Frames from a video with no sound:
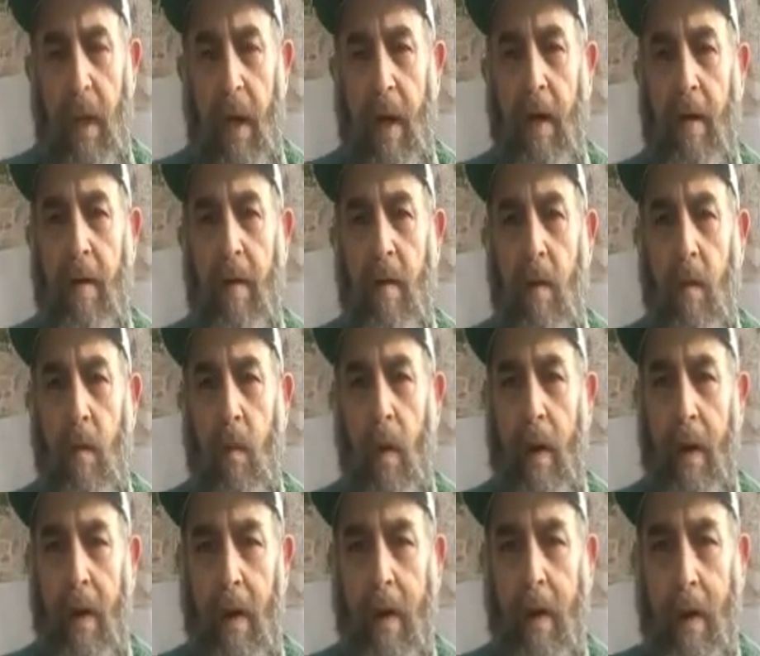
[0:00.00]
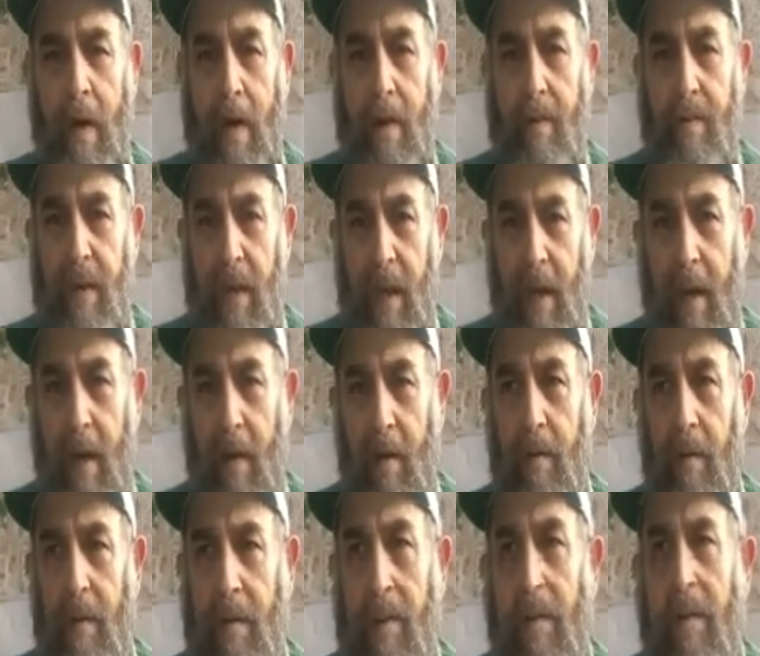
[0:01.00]
And when he came
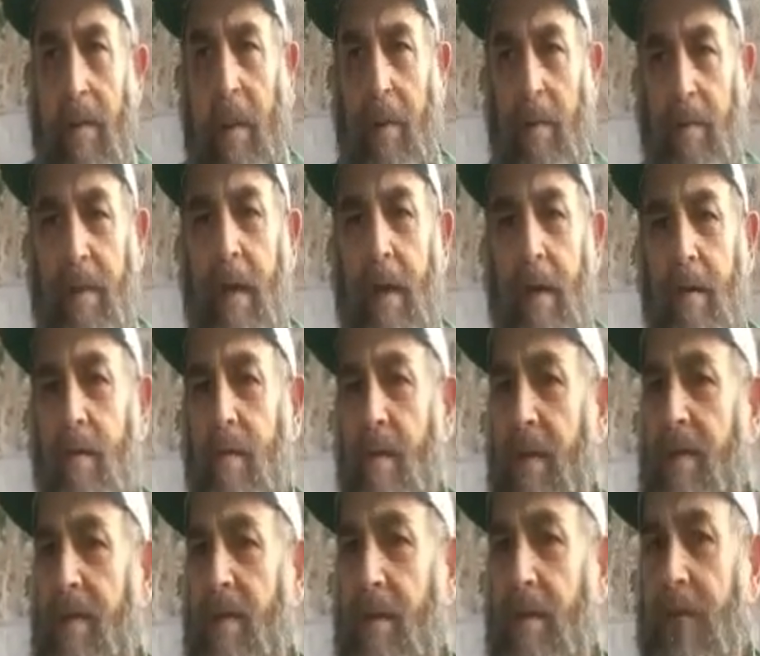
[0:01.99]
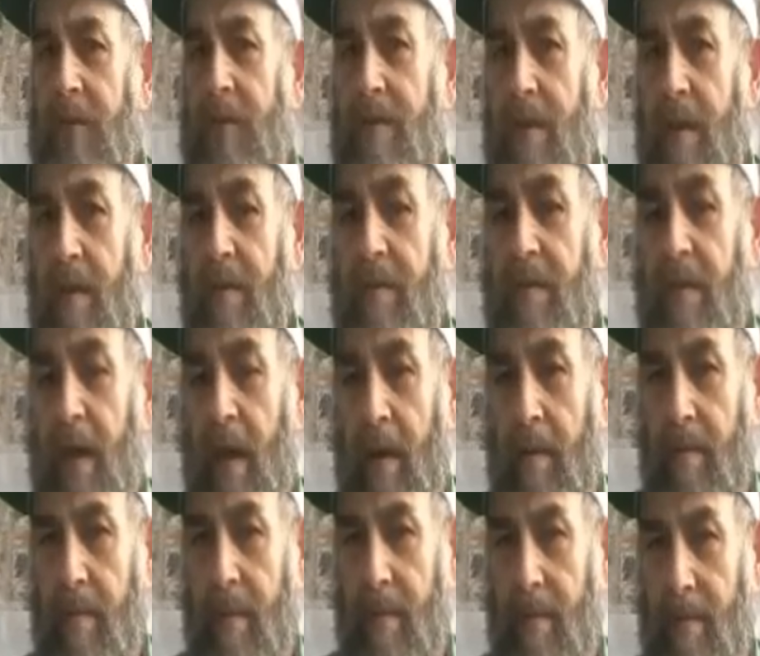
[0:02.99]
down with a second set of
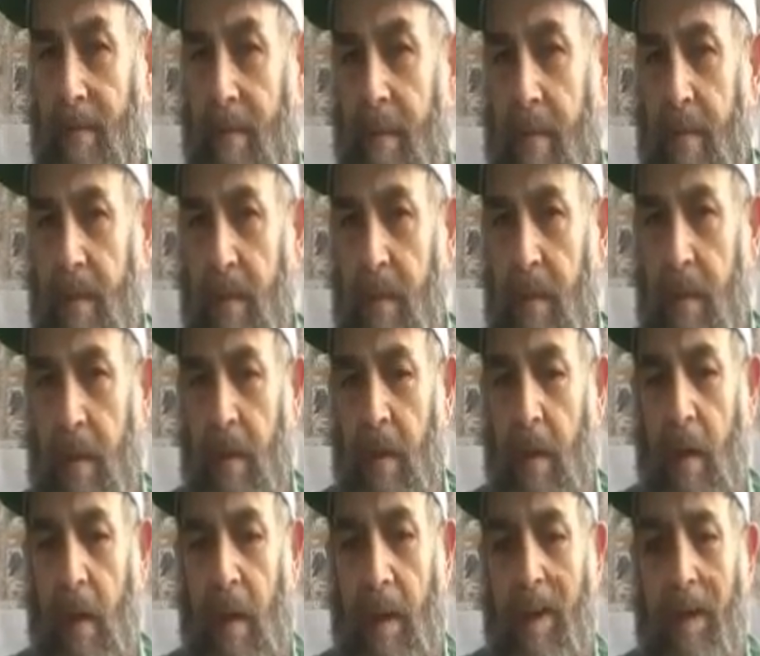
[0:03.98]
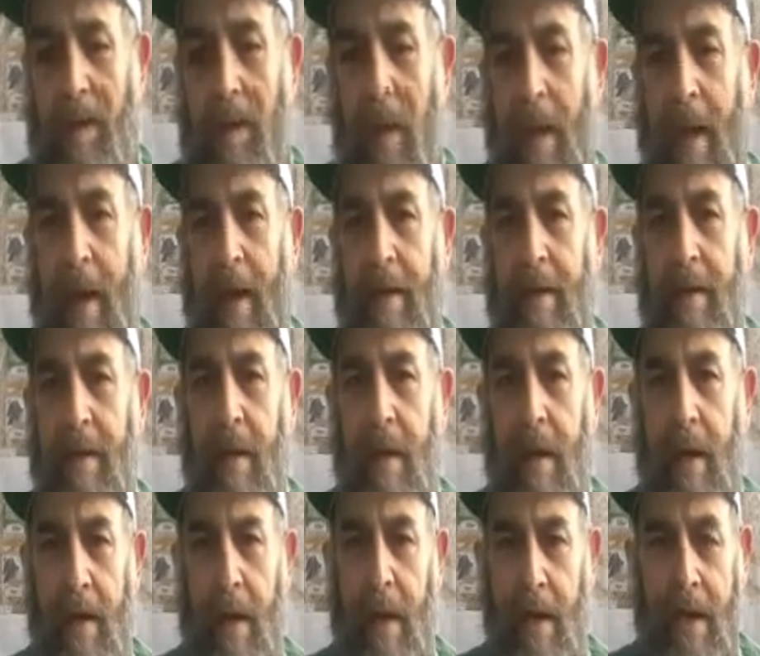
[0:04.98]
tablets and
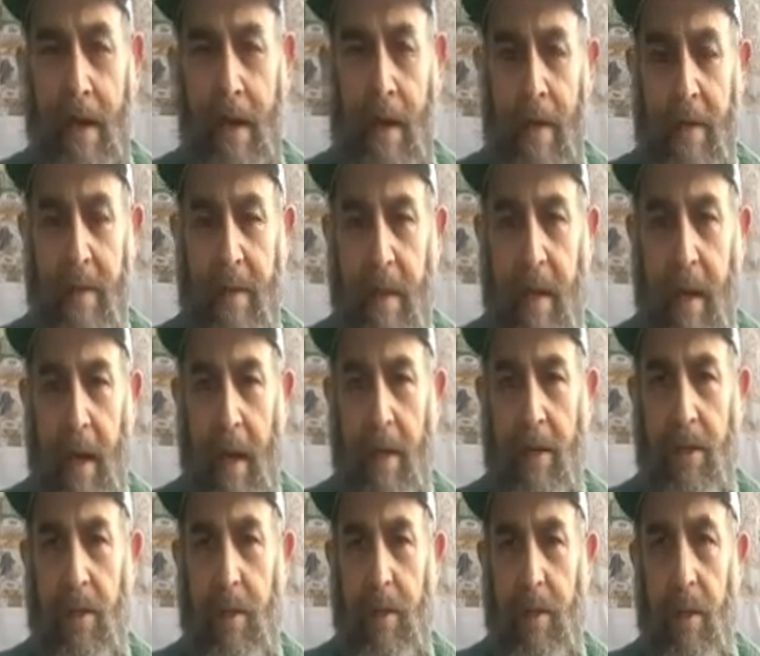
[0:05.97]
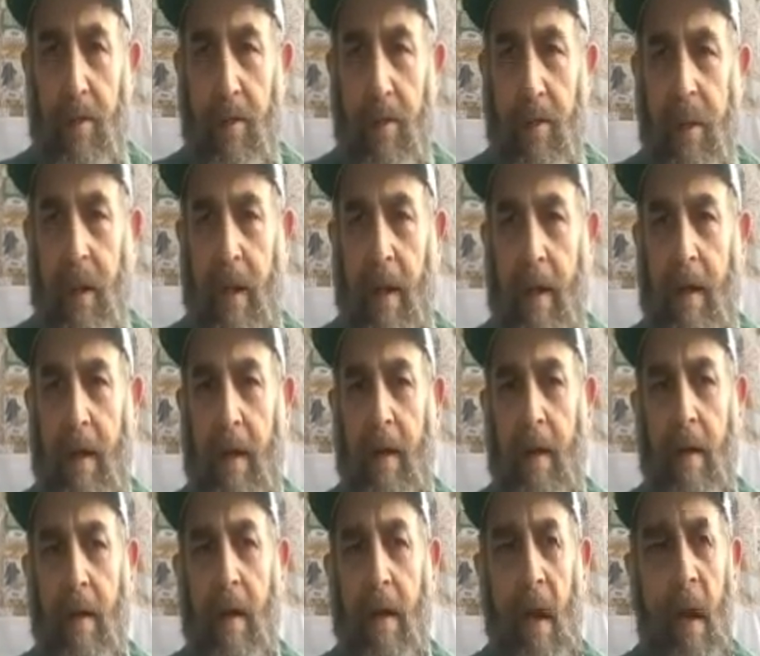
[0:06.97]
an indication that
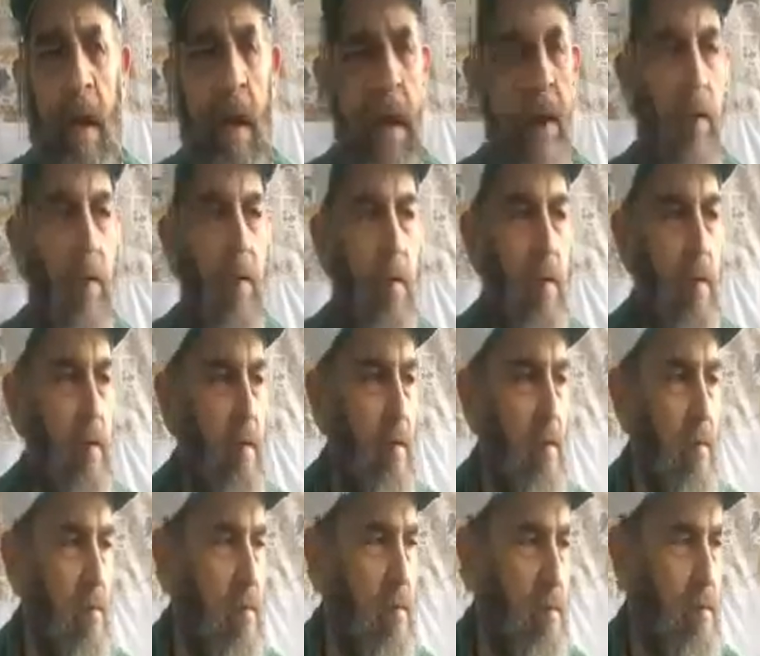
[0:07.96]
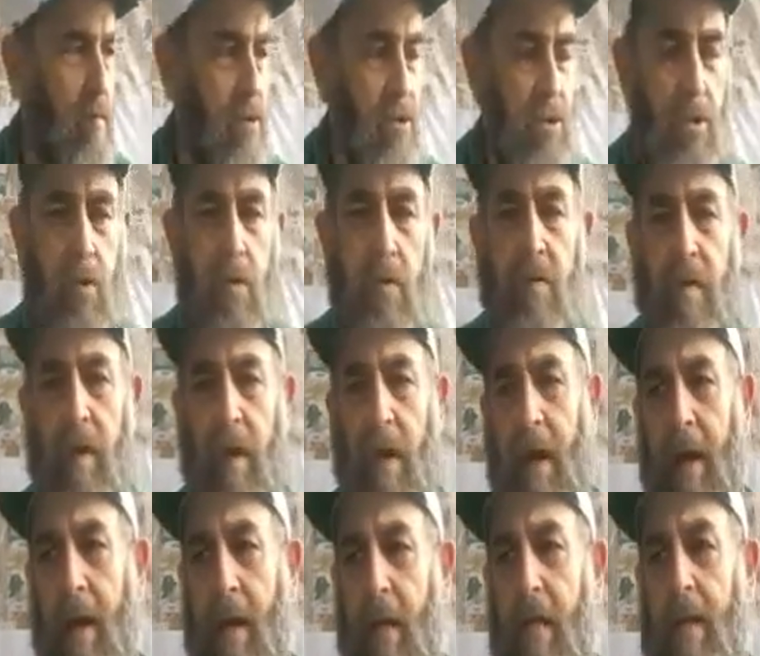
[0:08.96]
our tshuva,
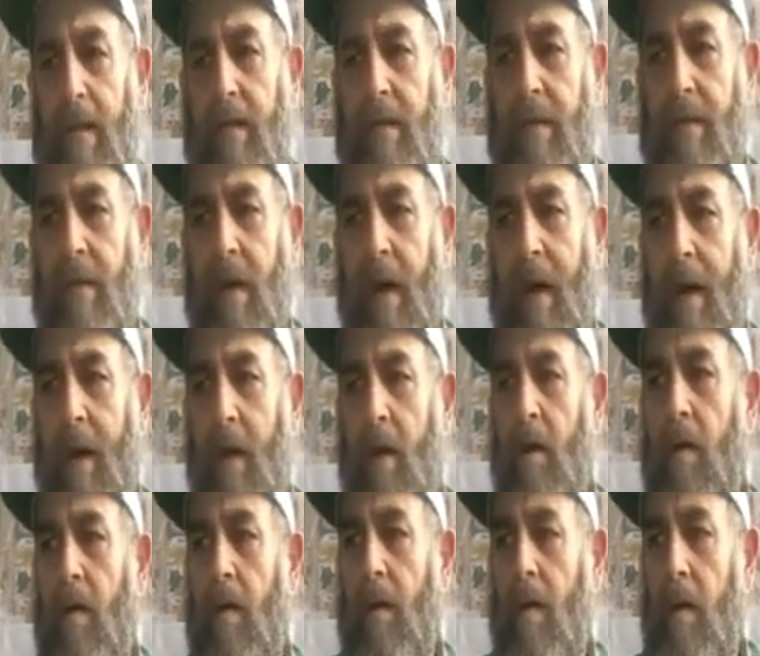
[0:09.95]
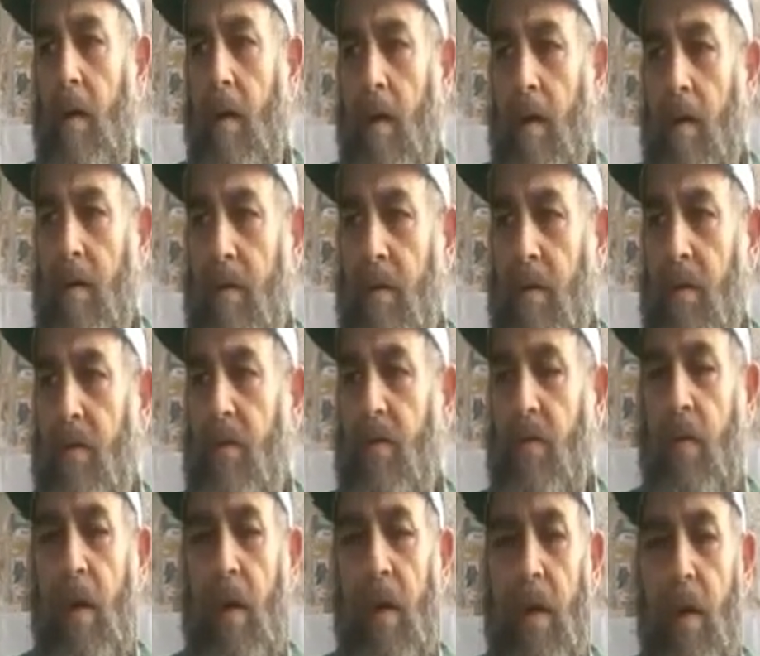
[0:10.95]
our desire to
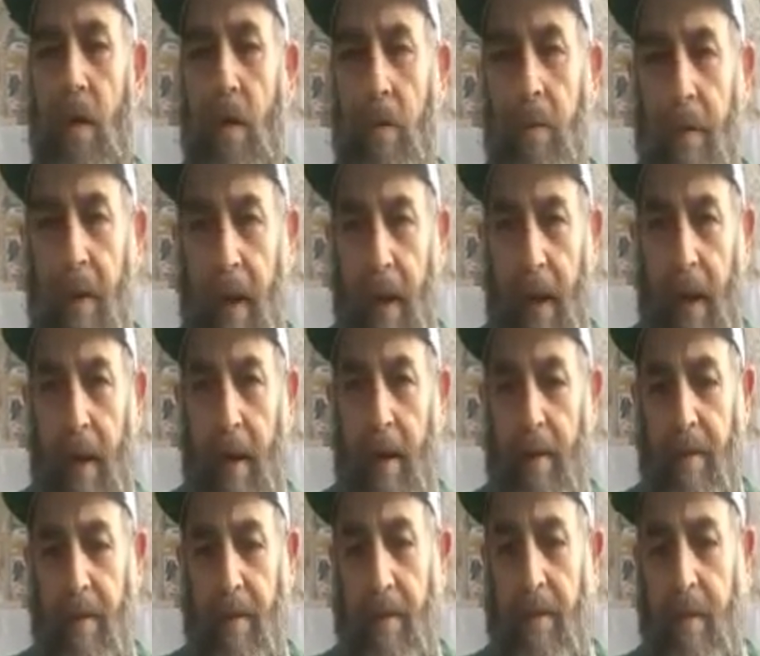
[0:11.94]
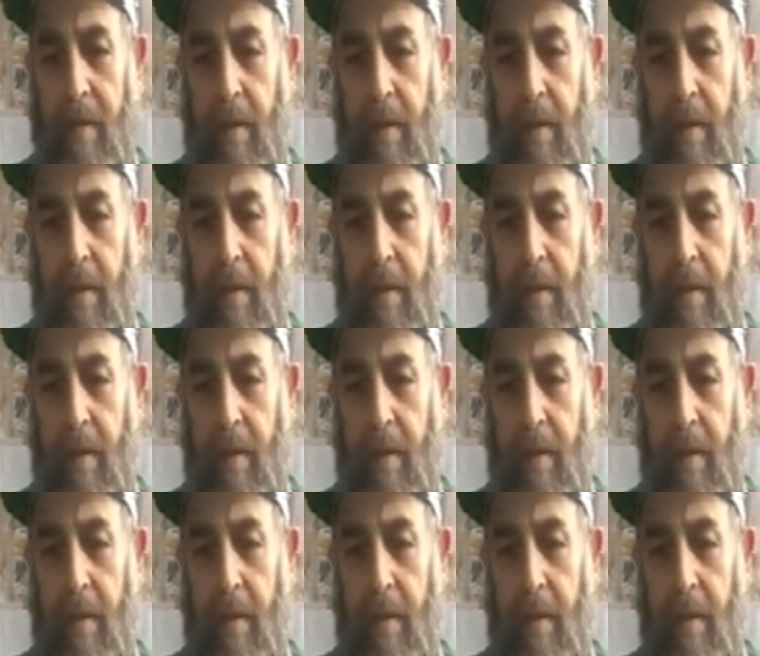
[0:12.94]
straighten our path,